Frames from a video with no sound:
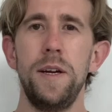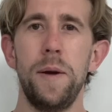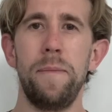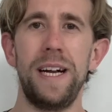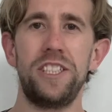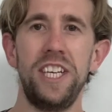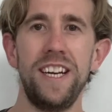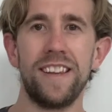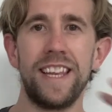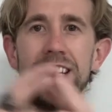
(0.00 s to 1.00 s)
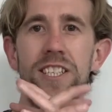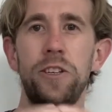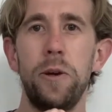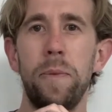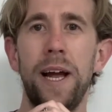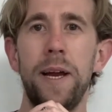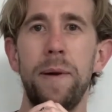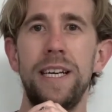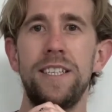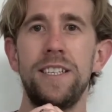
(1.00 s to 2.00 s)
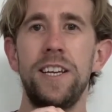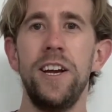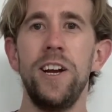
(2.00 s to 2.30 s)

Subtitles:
Matching these two player bases